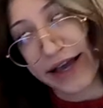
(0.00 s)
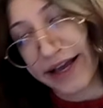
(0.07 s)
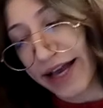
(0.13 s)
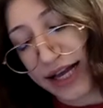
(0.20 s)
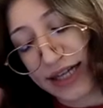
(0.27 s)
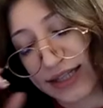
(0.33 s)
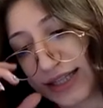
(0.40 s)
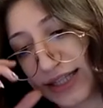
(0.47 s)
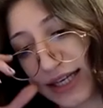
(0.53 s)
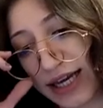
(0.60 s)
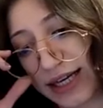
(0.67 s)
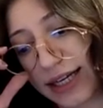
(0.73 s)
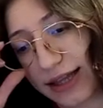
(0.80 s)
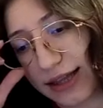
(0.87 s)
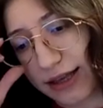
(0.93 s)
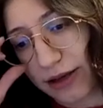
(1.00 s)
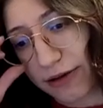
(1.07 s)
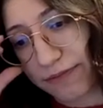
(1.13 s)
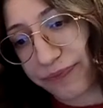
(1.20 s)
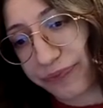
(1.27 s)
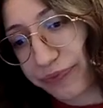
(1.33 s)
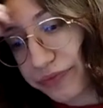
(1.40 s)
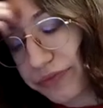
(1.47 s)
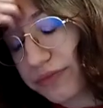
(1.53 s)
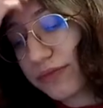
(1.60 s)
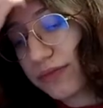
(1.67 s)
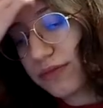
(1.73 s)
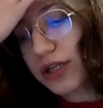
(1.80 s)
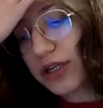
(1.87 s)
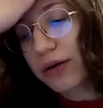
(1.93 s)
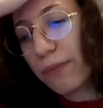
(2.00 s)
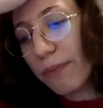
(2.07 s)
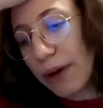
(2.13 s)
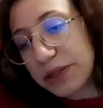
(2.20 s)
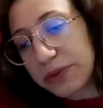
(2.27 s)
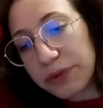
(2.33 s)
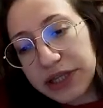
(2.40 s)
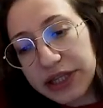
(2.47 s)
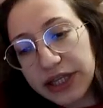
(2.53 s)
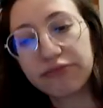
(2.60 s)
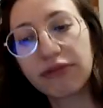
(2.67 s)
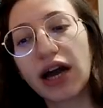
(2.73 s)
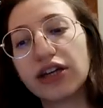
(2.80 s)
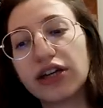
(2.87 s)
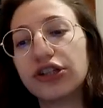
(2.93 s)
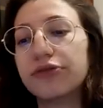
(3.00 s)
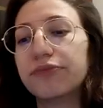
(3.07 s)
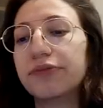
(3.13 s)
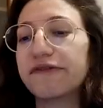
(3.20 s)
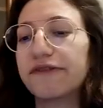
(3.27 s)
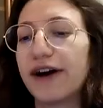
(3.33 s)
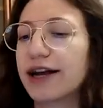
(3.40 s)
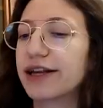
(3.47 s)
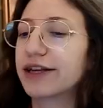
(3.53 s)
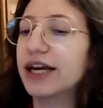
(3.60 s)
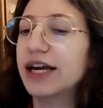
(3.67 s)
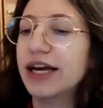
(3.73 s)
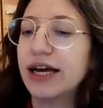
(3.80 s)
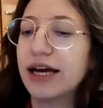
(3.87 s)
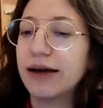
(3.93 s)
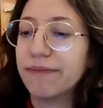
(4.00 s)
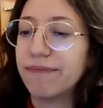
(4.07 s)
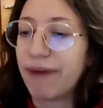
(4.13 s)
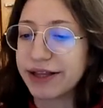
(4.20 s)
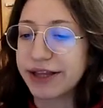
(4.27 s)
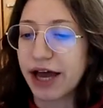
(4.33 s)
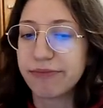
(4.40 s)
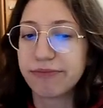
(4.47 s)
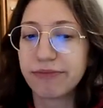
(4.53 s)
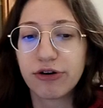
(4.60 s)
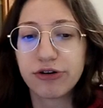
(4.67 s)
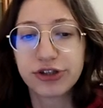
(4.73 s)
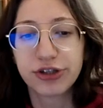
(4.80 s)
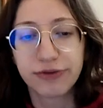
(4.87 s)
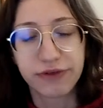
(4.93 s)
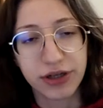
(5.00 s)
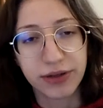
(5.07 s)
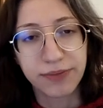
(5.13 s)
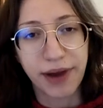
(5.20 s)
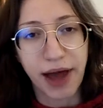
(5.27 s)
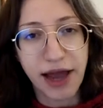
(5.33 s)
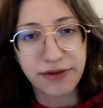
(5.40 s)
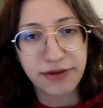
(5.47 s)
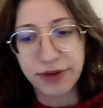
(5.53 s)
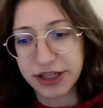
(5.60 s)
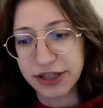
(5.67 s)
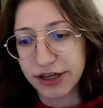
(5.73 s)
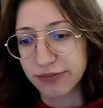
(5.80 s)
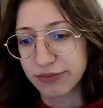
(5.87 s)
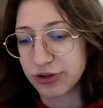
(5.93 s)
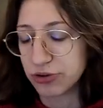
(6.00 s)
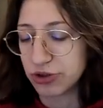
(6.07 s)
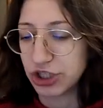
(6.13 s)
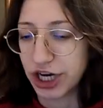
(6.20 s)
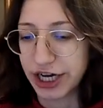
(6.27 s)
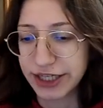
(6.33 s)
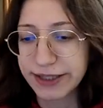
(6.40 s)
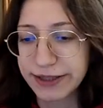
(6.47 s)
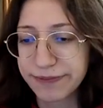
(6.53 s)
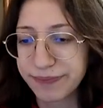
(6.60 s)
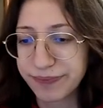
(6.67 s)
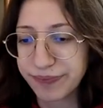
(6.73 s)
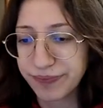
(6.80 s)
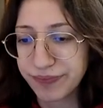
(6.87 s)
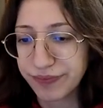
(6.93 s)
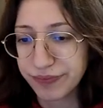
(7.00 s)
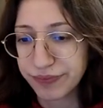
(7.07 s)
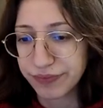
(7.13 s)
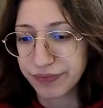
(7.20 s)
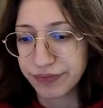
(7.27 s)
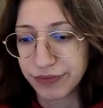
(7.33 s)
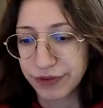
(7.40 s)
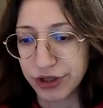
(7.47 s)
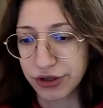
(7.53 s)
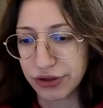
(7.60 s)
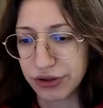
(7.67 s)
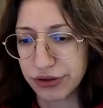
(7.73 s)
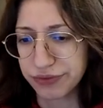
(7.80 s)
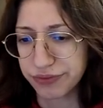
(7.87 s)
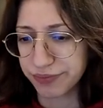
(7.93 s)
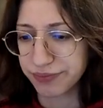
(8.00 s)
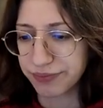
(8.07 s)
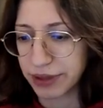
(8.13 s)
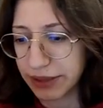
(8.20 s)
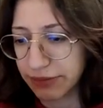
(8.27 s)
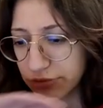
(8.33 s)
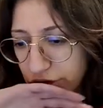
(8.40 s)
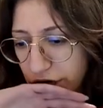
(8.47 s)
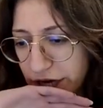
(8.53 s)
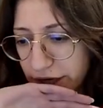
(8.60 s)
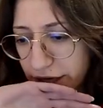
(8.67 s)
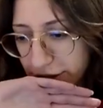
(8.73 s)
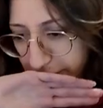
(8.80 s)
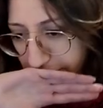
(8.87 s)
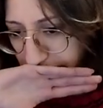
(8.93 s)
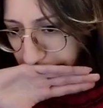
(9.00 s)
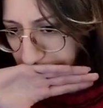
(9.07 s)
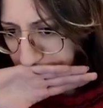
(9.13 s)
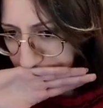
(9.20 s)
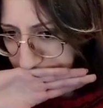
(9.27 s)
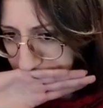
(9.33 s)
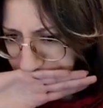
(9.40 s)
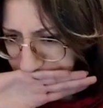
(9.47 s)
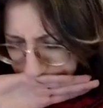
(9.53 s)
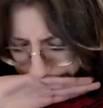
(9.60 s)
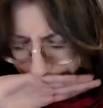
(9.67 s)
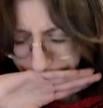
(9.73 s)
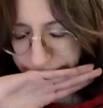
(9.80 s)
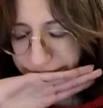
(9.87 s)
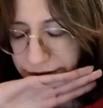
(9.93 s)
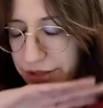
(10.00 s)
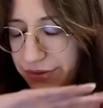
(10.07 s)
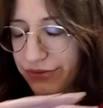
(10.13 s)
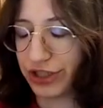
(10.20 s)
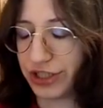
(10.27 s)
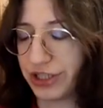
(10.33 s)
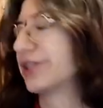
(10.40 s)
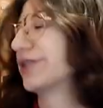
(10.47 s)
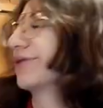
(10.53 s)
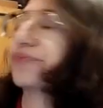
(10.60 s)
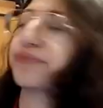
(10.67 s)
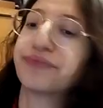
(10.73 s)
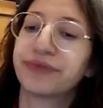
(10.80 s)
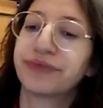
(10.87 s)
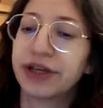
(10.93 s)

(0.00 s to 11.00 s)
I can't see anything. But with them, I should be fine. But I'm also very blind when it comes to chess. You know, but I'm trying not to be... Oh, Jesus.